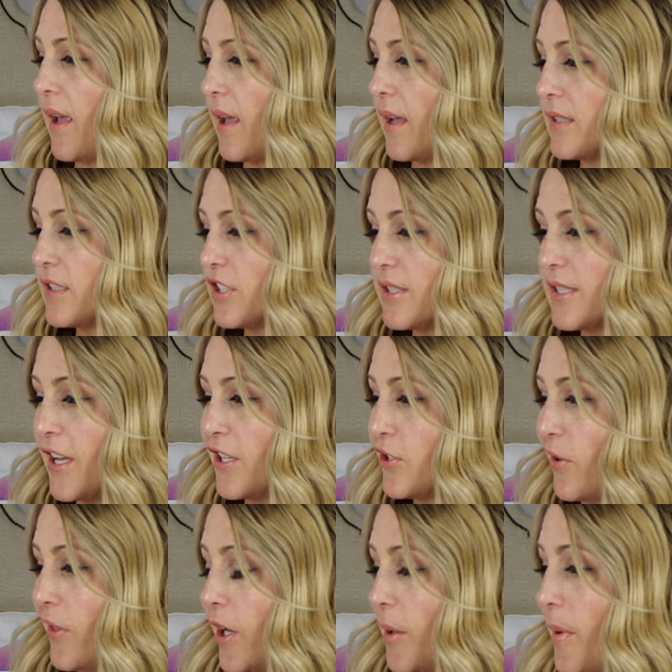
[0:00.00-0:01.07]
It just tells
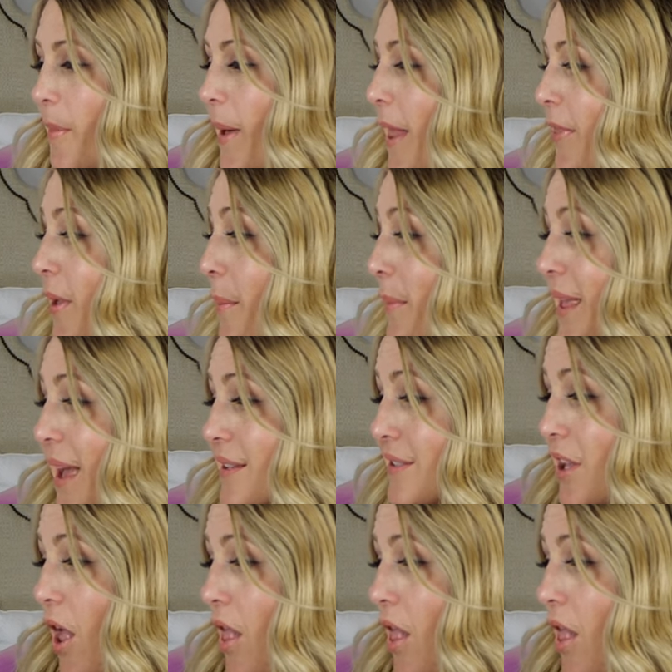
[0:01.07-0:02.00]
you a little bit about them. Yes,